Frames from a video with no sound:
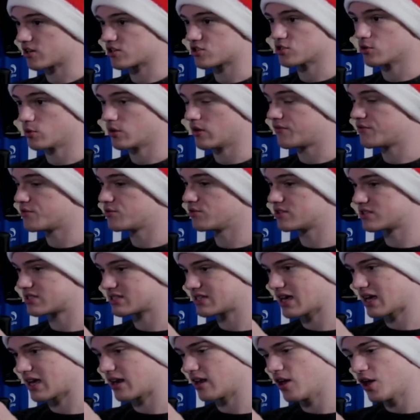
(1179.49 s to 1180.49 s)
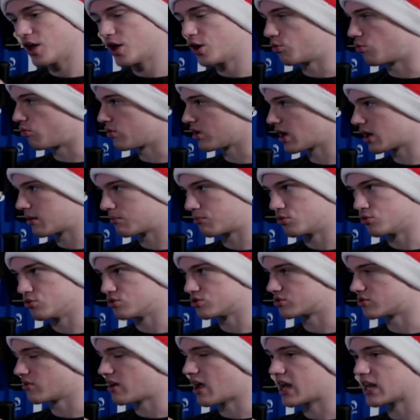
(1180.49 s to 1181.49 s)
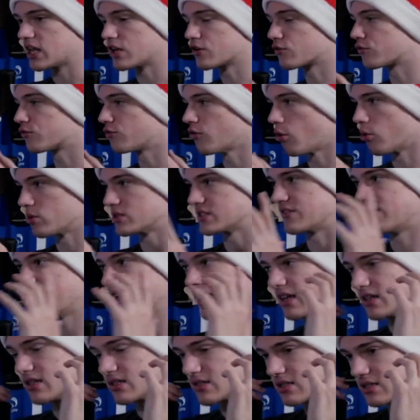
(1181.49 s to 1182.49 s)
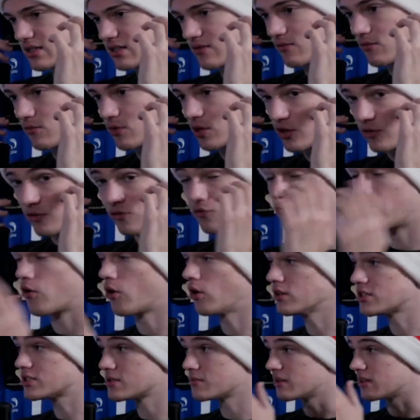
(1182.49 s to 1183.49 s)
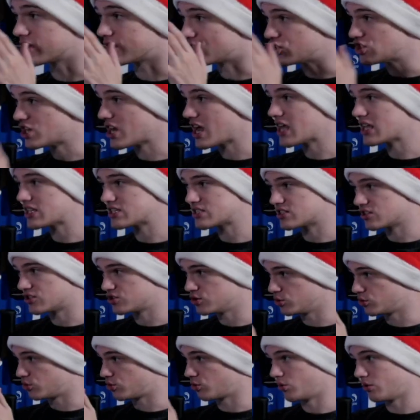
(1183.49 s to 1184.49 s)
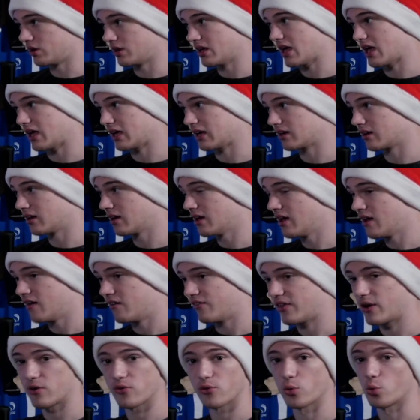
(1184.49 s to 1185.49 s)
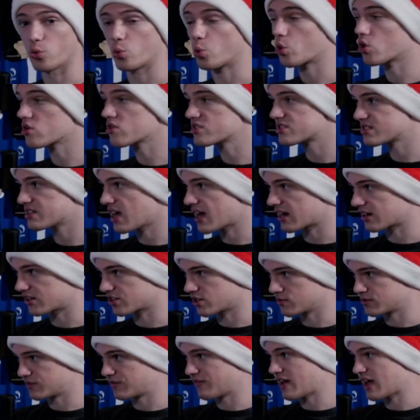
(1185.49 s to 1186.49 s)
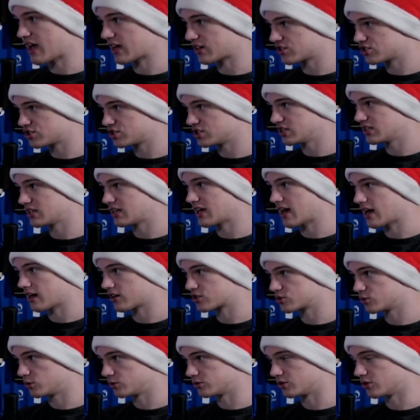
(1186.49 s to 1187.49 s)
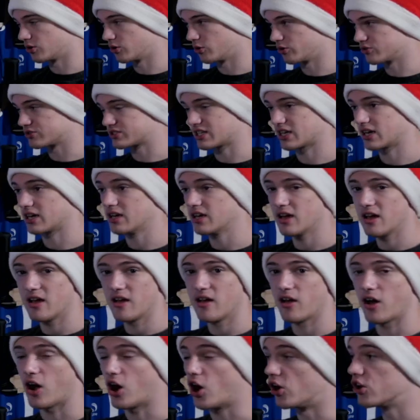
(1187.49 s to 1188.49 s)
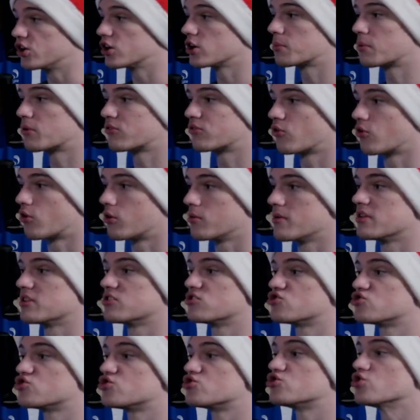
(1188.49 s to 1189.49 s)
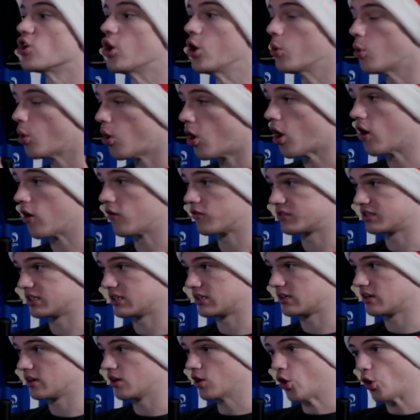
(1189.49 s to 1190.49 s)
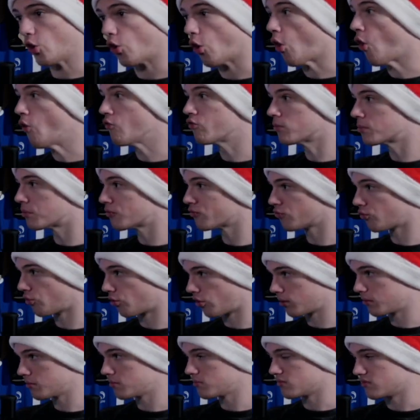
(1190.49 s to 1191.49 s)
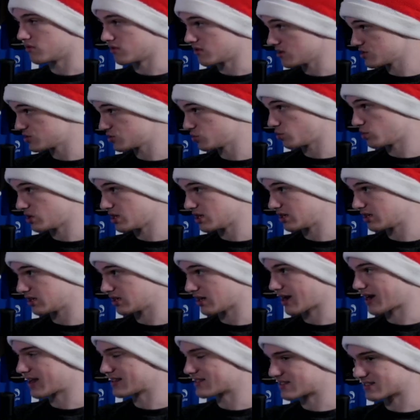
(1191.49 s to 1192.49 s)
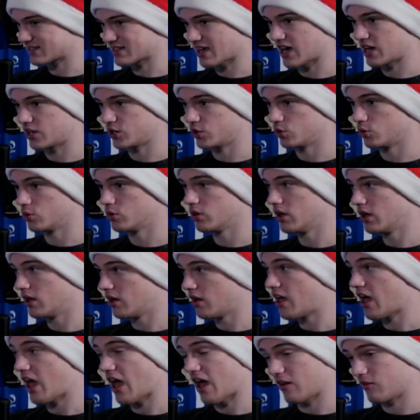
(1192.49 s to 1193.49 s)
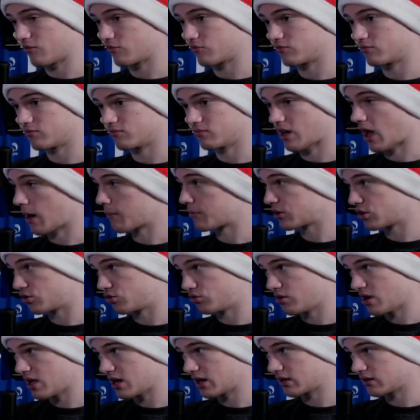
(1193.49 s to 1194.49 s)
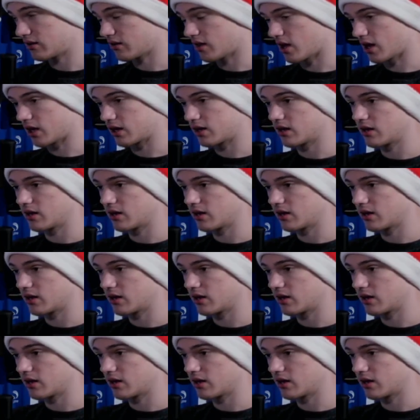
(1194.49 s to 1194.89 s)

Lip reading: So if you just get Ryan Brewster, any of your forwards, if they can just convert some of the chances that you create, they're the worst side in terms of XG to actual goals. They underperform it so often, overperform this week against a side who have not been creating a lot.